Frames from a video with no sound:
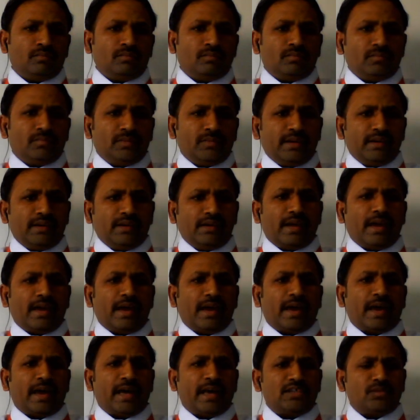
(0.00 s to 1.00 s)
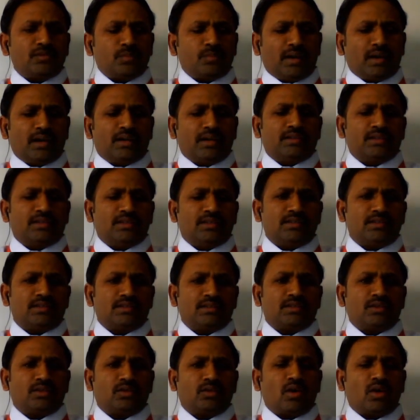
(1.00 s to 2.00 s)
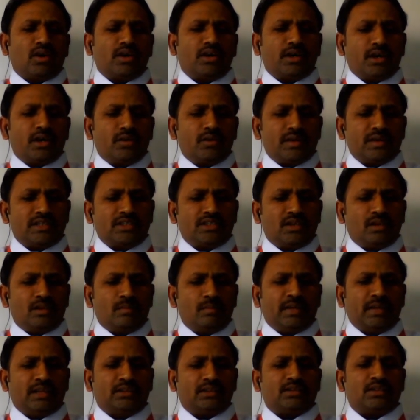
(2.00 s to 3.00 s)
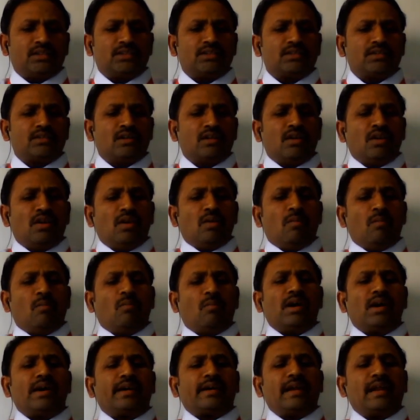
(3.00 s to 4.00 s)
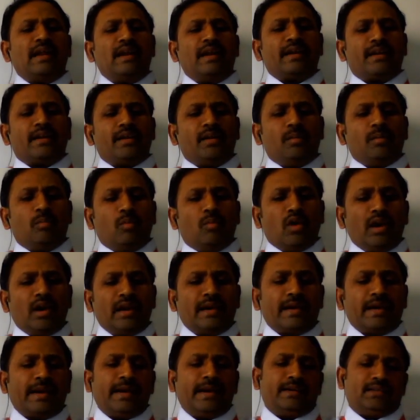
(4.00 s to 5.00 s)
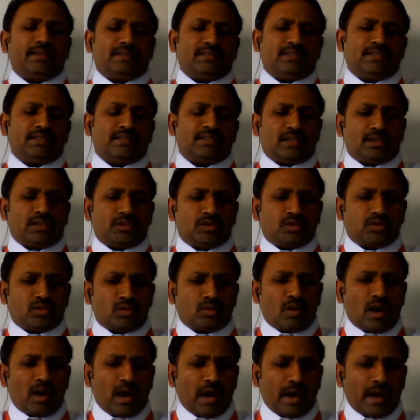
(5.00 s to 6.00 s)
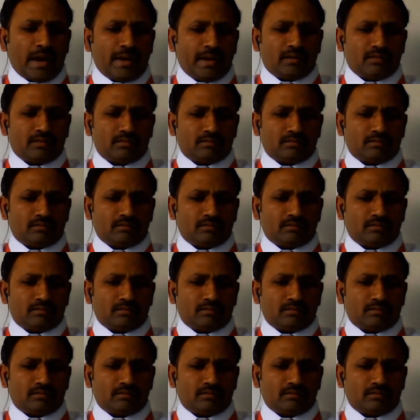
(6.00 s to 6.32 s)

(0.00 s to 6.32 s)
Then, as per the non-conventional methods, material removal rate is also high.